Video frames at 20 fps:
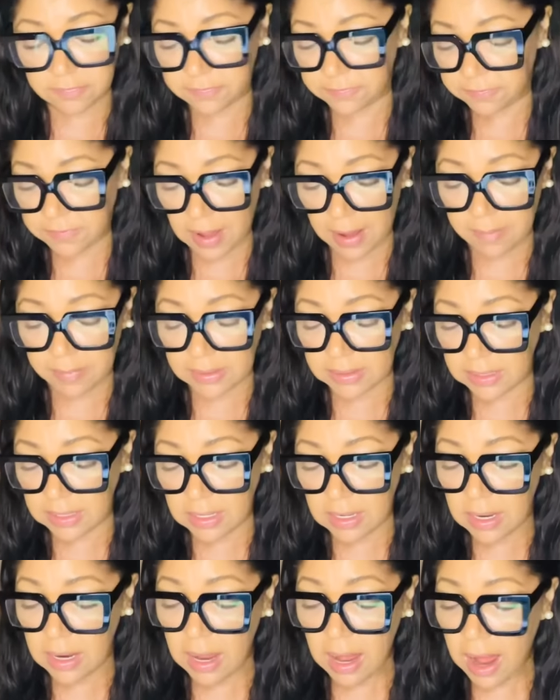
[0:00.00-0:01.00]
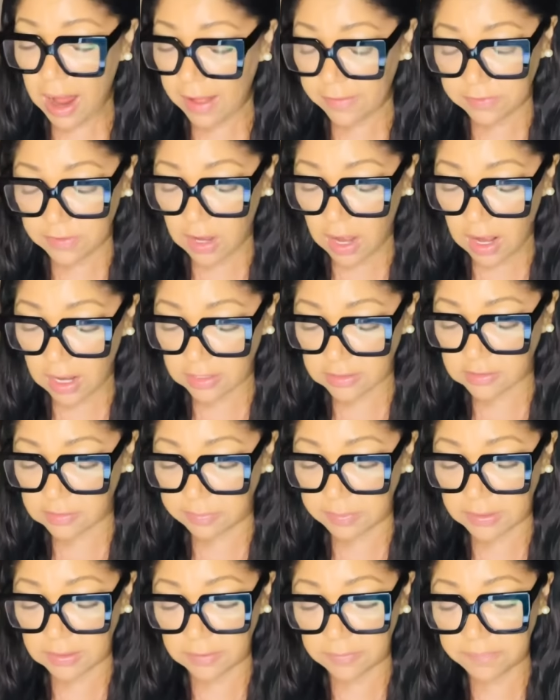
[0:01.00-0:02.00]
family at the
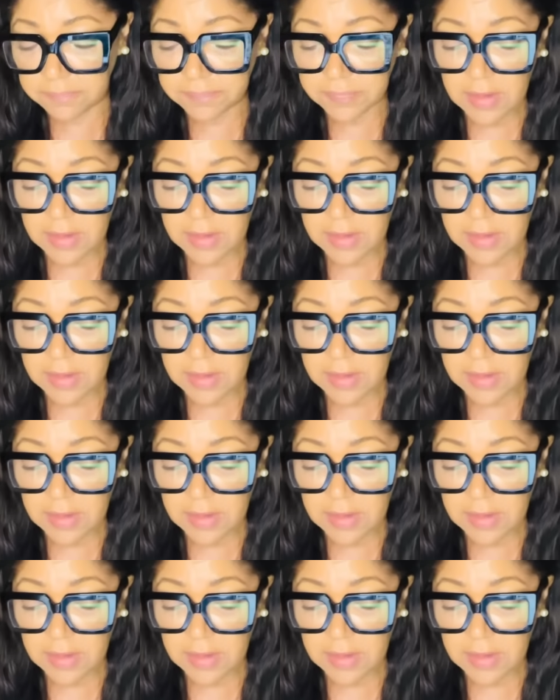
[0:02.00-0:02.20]
hospital.